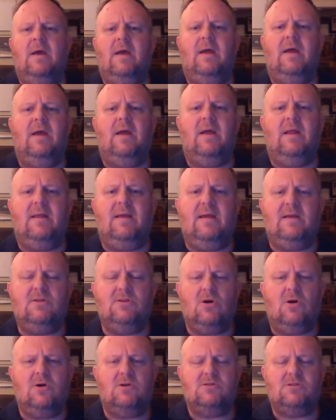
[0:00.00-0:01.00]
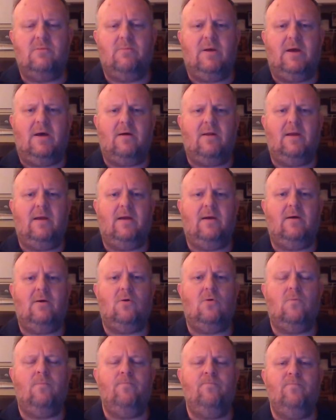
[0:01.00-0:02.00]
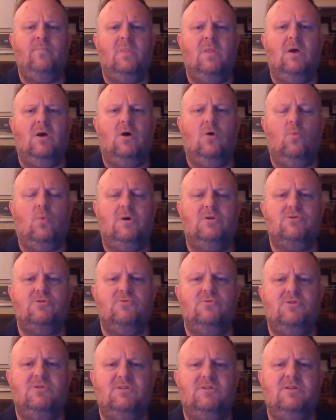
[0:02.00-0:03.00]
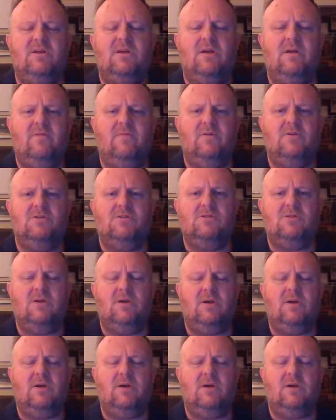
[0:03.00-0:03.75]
And he talks about how Western Civ is,